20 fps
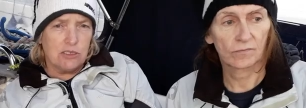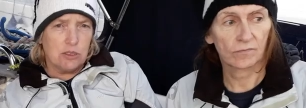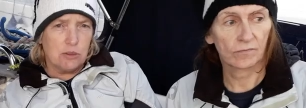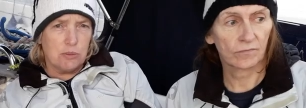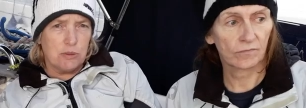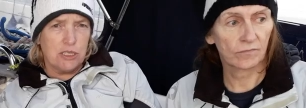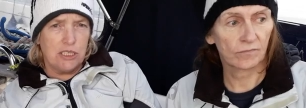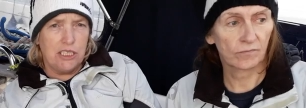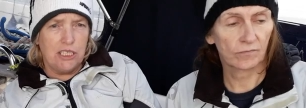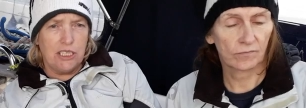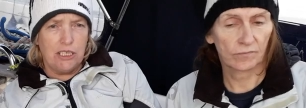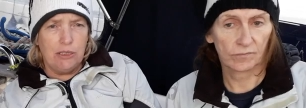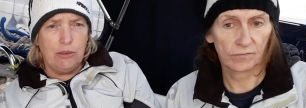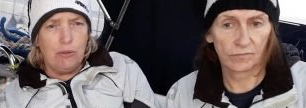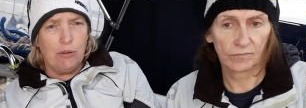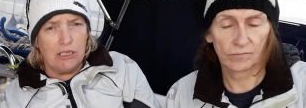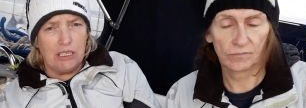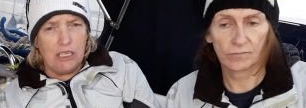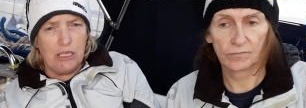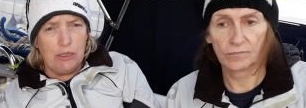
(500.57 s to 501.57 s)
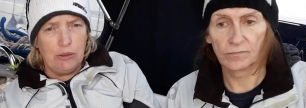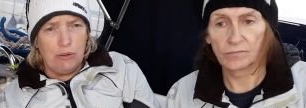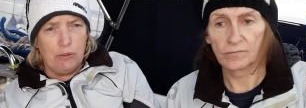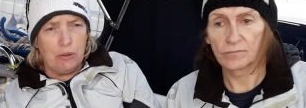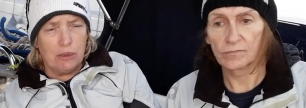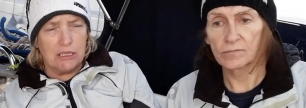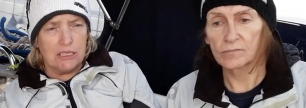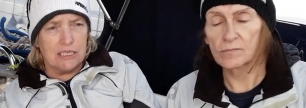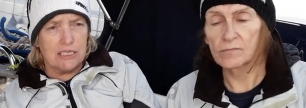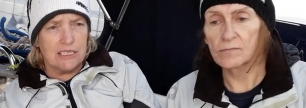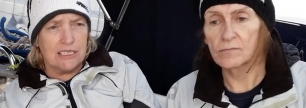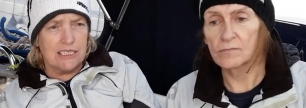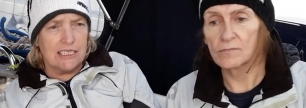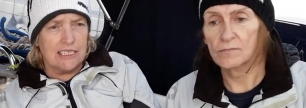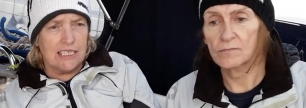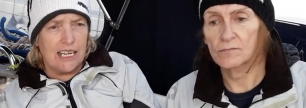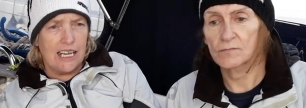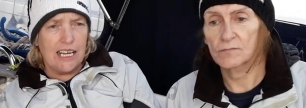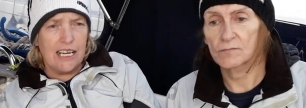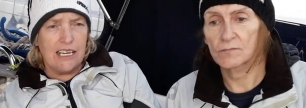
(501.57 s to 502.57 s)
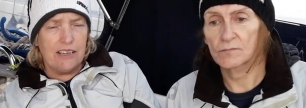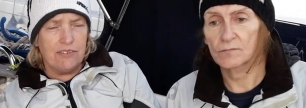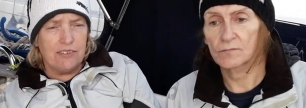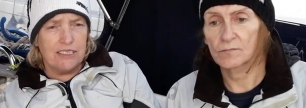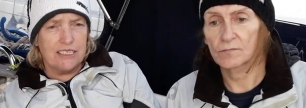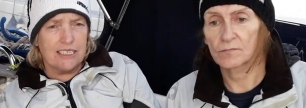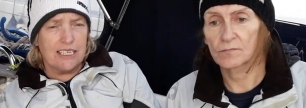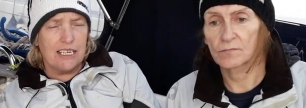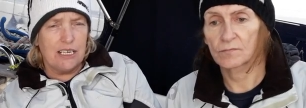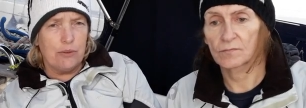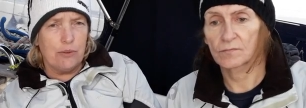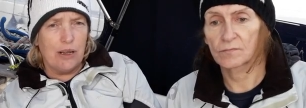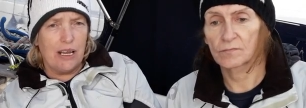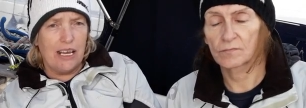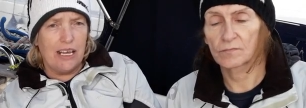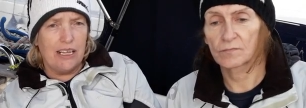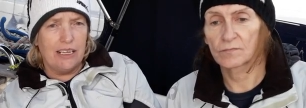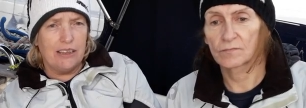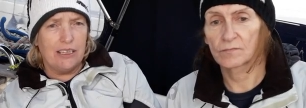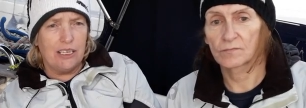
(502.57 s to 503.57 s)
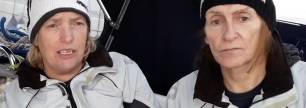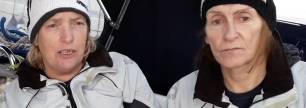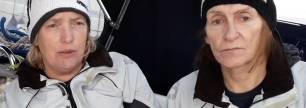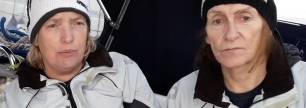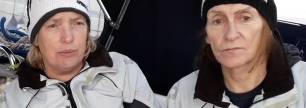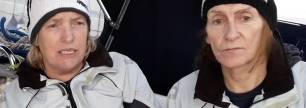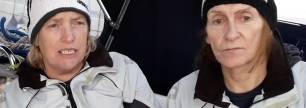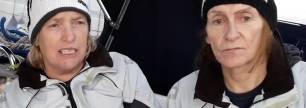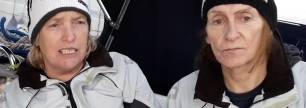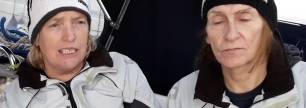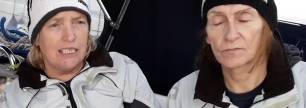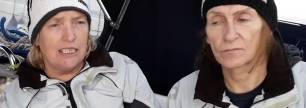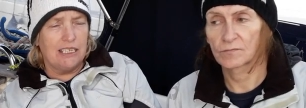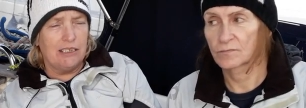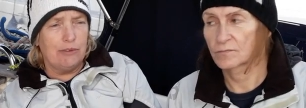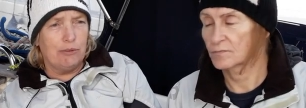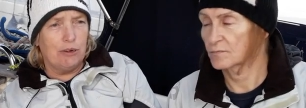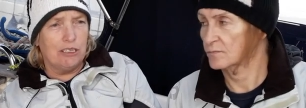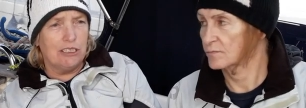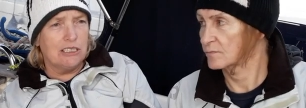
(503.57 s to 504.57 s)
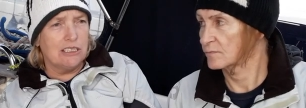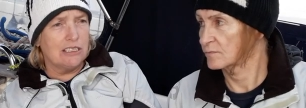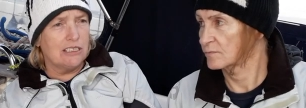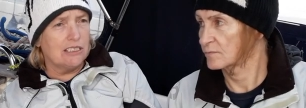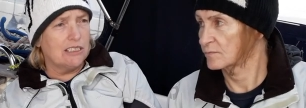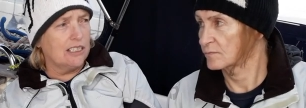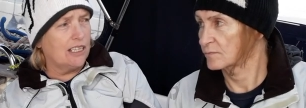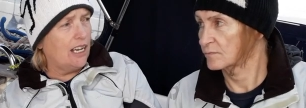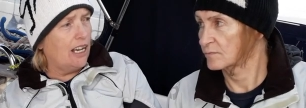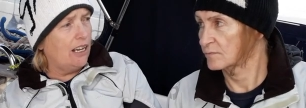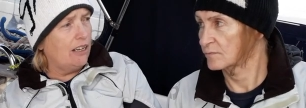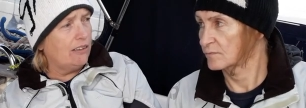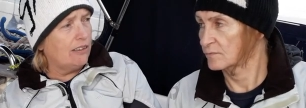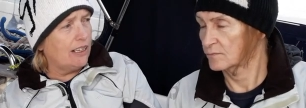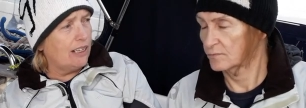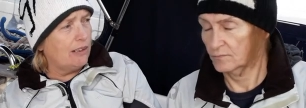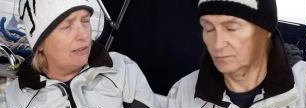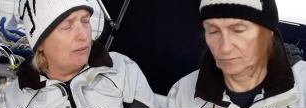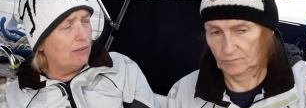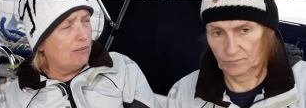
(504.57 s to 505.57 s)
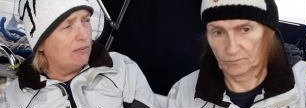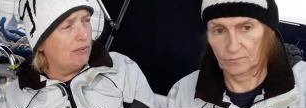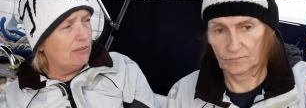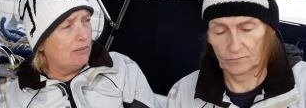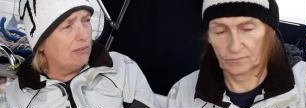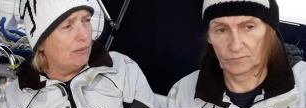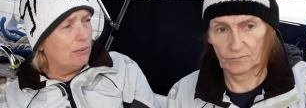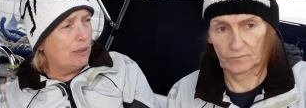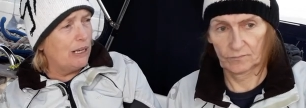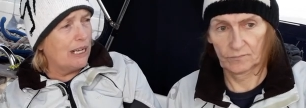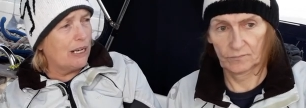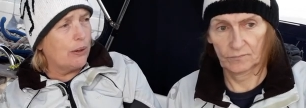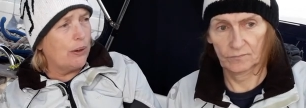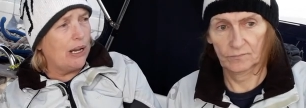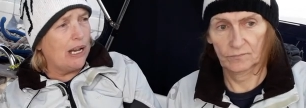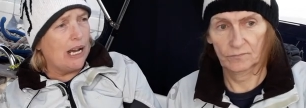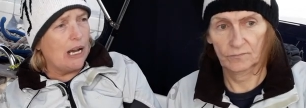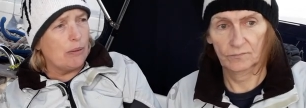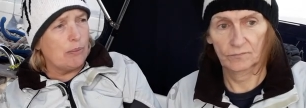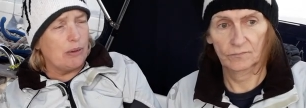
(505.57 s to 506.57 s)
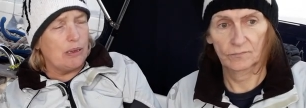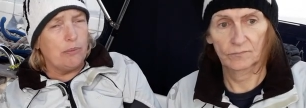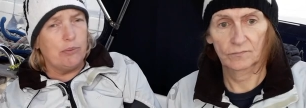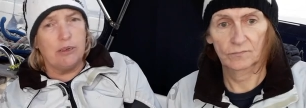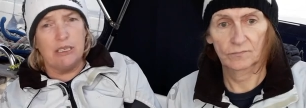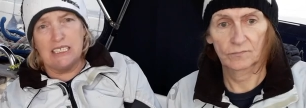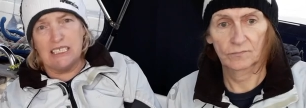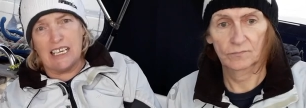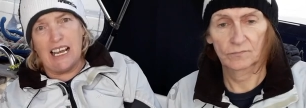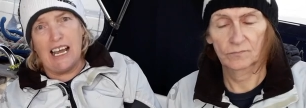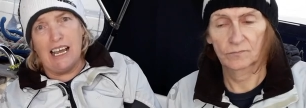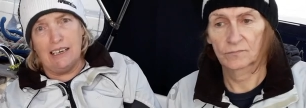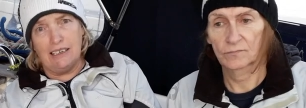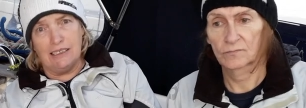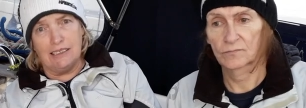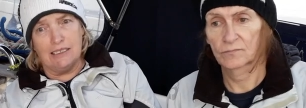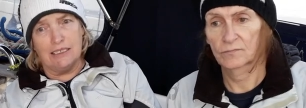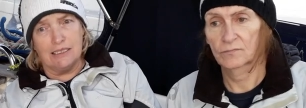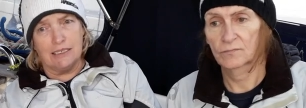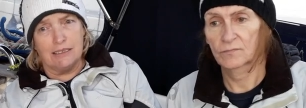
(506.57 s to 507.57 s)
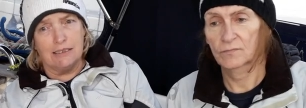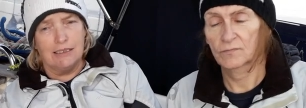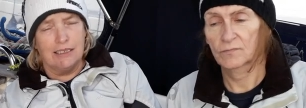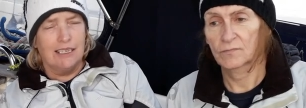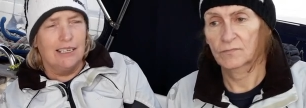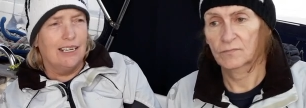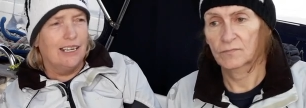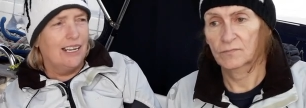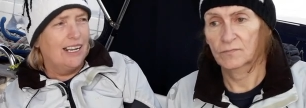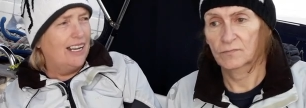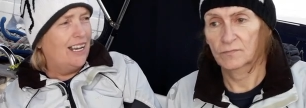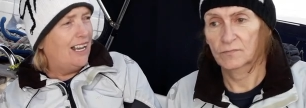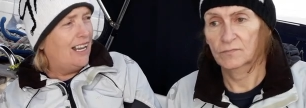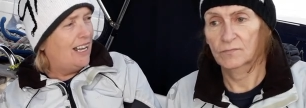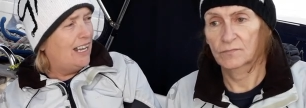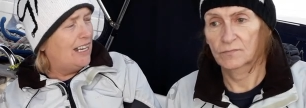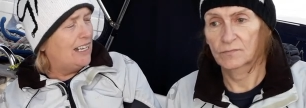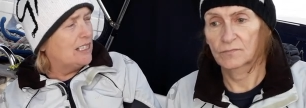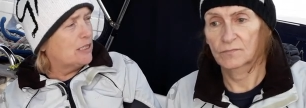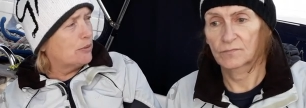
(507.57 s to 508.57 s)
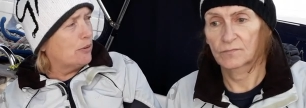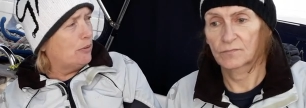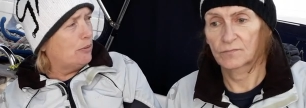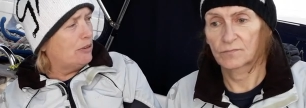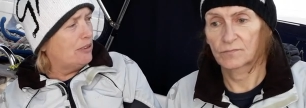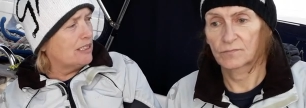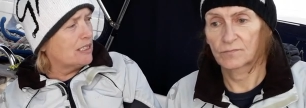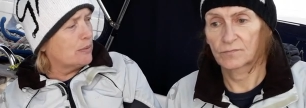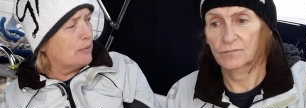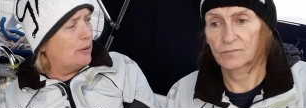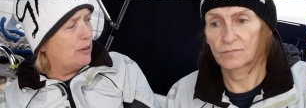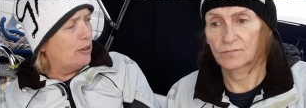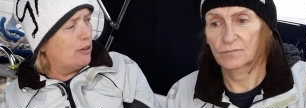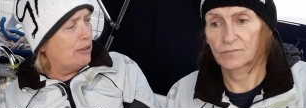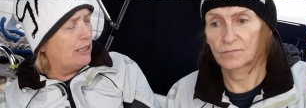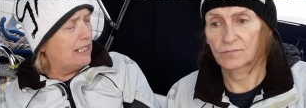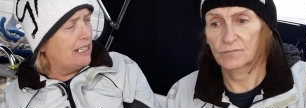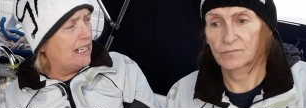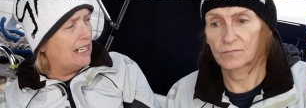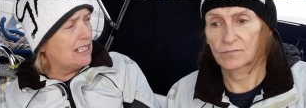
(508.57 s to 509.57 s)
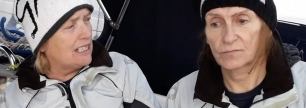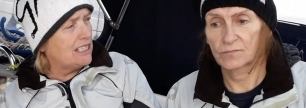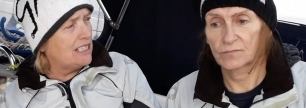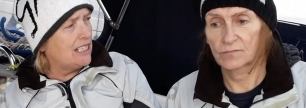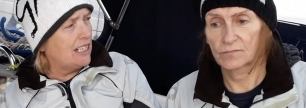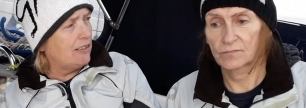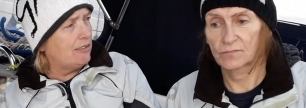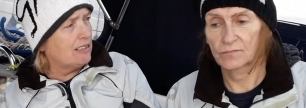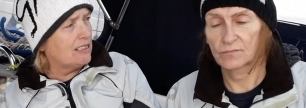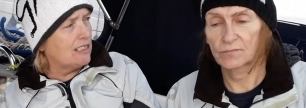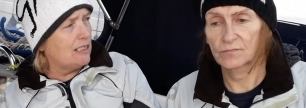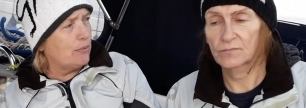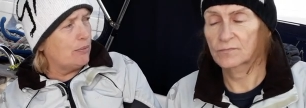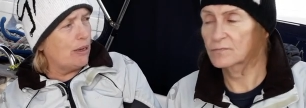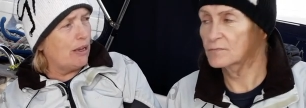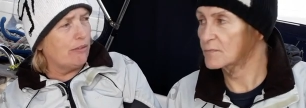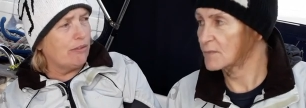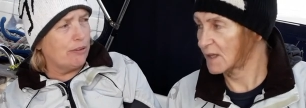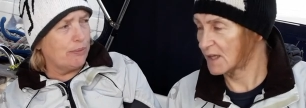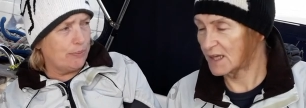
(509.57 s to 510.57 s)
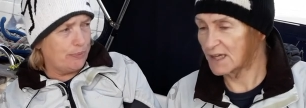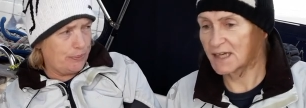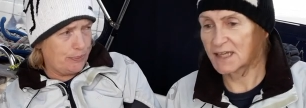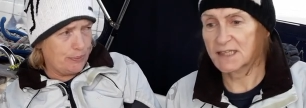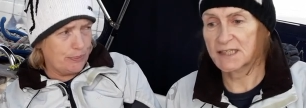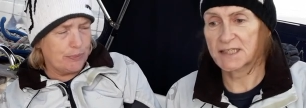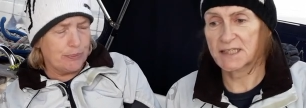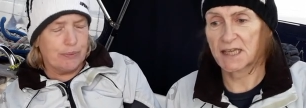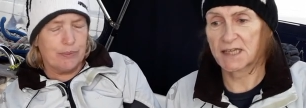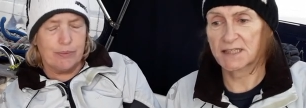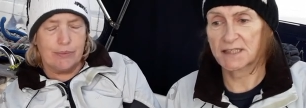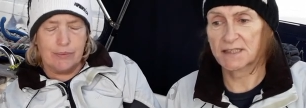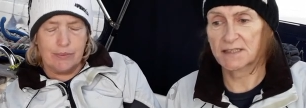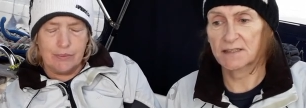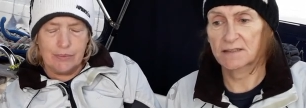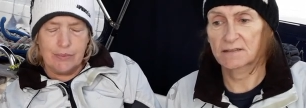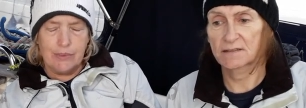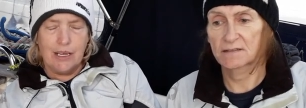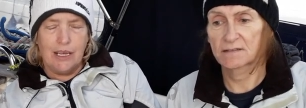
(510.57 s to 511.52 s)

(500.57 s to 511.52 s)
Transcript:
Speaker 1: up to you what you want to see. If there's anywhere that you particularly want us to go, then mm-hmm. we're quite happy. But it's Ireland, uh, is what we're exploring next year, isn't it, Bev? It is, yes.